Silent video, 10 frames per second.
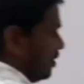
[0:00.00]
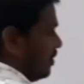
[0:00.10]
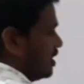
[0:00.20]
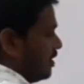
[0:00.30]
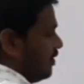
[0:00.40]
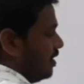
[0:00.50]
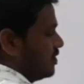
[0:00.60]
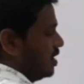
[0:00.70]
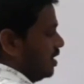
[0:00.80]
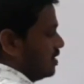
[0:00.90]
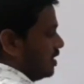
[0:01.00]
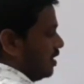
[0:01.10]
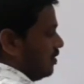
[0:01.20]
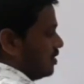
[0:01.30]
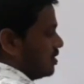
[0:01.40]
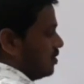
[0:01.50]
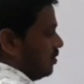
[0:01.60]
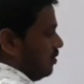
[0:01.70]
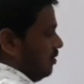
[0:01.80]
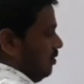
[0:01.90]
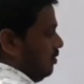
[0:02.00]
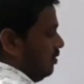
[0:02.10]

implies f of z is equals to